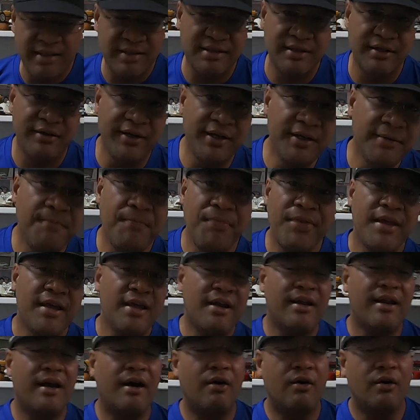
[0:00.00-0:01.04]
category.
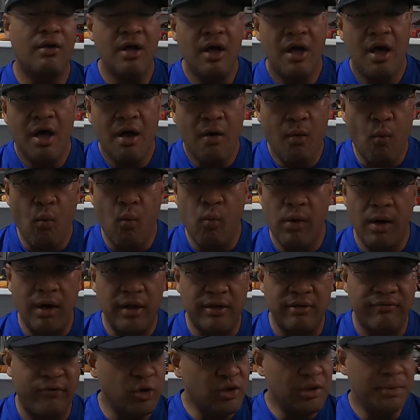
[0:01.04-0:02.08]
Now,
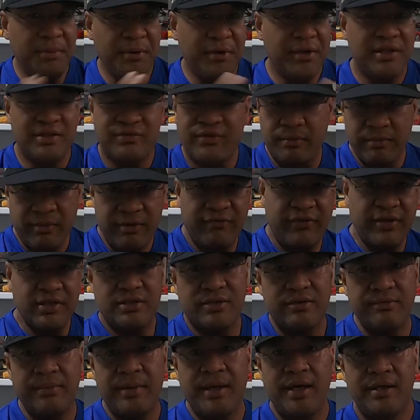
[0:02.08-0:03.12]
the voting period is from the
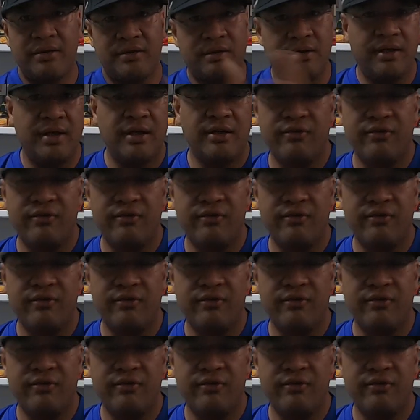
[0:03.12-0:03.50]
first of May to the